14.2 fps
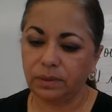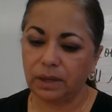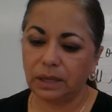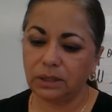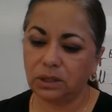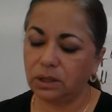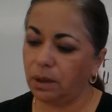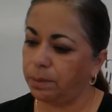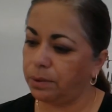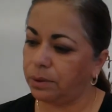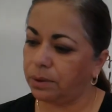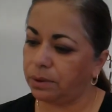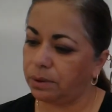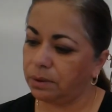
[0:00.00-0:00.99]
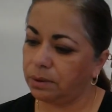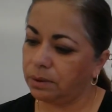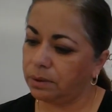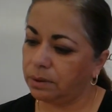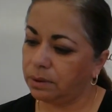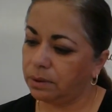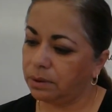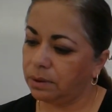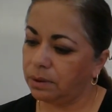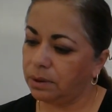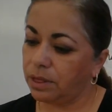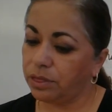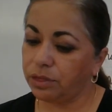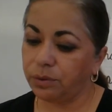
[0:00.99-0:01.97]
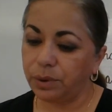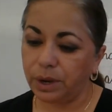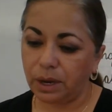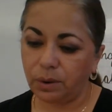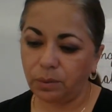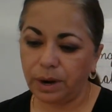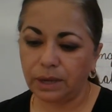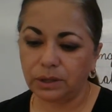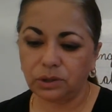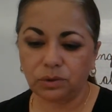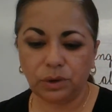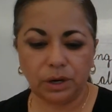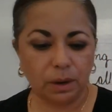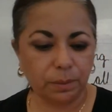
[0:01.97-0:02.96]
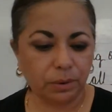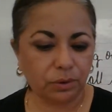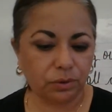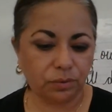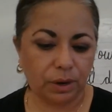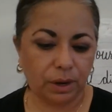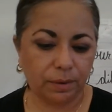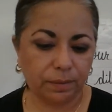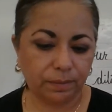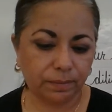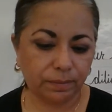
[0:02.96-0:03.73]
That's number three. We're answering number three.